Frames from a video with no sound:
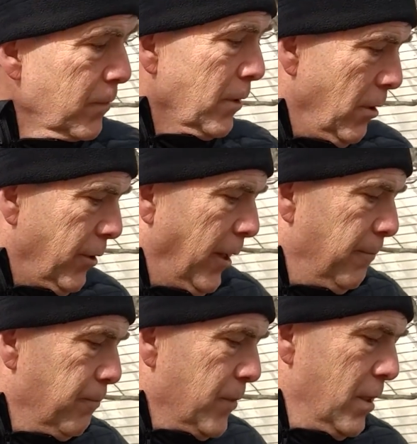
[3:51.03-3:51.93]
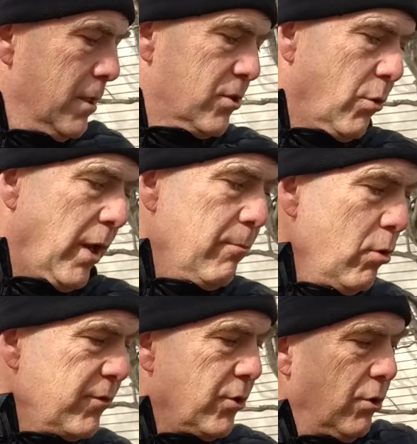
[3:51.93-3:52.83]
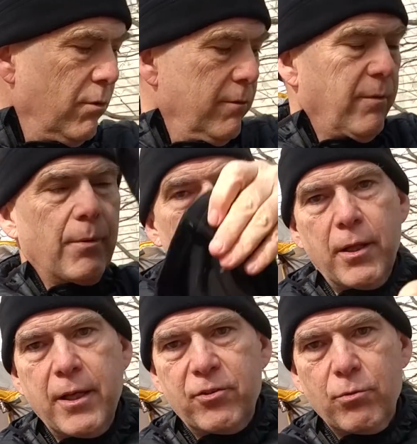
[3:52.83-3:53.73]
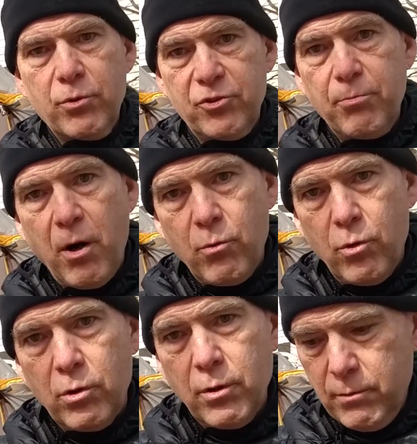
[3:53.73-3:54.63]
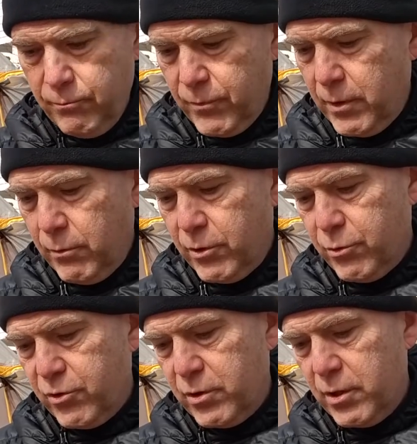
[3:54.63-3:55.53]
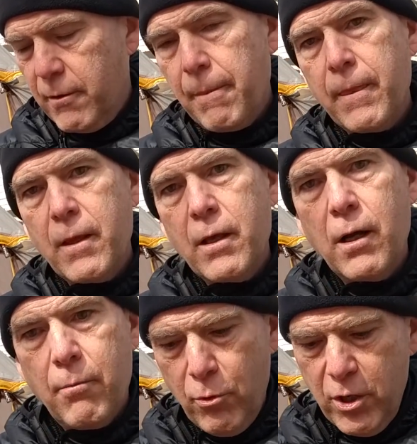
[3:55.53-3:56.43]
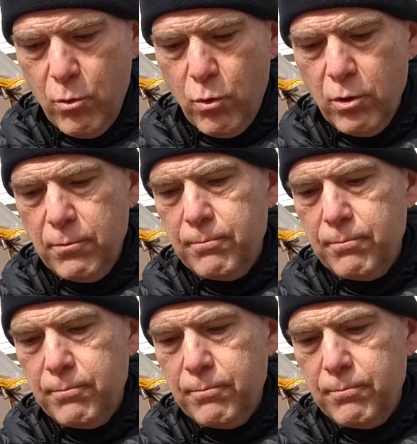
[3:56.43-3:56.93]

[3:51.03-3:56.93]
Okay, so what I moved to from the polyester was smart wool, which was merino wool,